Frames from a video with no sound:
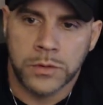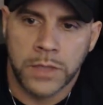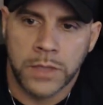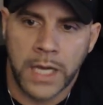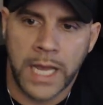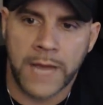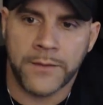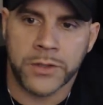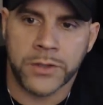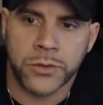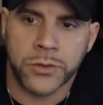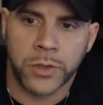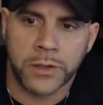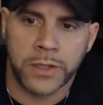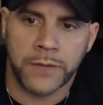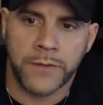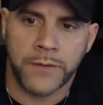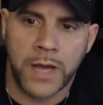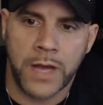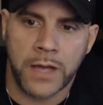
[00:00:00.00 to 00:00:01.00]
I have a trick
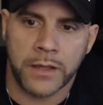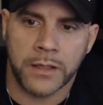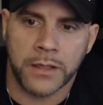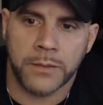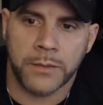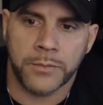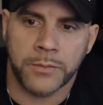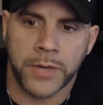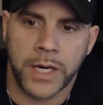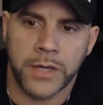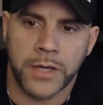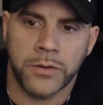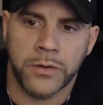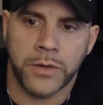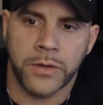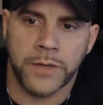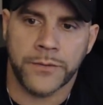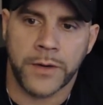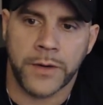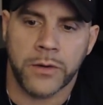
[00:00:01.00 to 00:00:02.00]
they bought, brand new
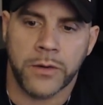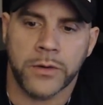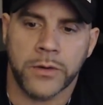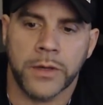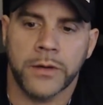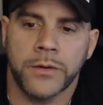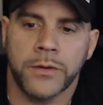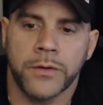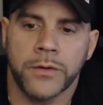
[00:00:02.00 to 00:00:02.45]
Infinity. Okay.